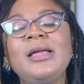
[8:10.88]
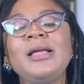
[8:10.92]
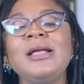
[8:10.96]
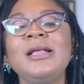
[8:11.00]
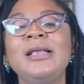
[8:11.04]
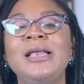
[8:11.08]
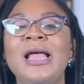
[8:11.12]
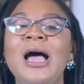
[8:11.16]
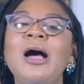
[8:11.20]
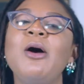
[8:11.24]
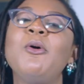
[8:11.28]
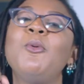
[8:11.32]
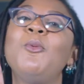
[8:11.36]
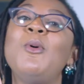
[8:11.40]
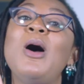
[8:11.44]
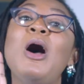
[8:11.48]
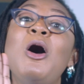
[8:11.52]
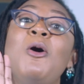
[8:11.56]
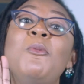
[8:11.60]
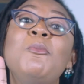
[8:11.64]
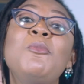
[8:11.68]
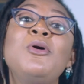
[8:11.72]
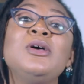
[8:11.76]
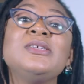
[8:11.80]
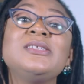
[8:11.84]
Now, we're
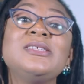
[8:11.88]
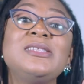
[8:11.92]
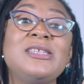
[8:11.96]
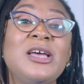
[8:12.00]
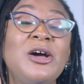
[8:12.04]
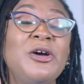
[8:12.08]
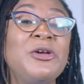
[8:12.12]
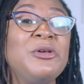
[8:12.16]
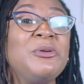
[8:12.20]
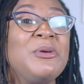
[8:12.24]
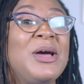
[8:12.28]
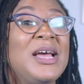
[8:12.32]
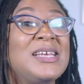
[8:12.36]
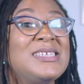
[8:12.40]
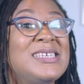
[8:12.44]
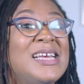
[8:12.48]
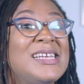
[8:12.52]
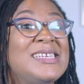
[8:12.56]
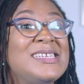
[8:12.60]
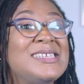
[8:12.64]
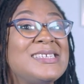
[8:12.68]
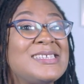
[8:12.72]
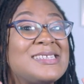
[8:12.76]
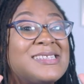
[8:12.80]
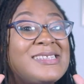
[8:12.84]
almost there. I
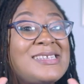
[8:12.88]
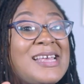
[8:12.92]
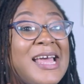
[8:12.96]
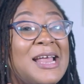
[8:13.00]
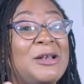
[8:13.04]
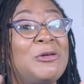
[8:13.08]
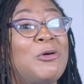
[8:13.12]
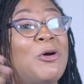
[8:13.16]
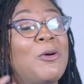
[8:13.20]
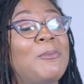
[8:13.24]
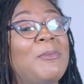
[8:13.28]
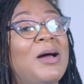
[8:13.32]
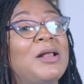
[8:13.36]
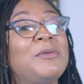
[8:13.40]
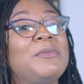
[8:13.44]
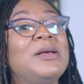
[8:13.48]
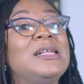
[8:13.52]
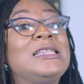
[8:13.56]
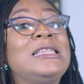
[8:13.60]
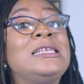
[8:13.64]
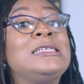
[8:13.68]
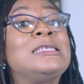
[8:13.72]
said it's 10 commandments.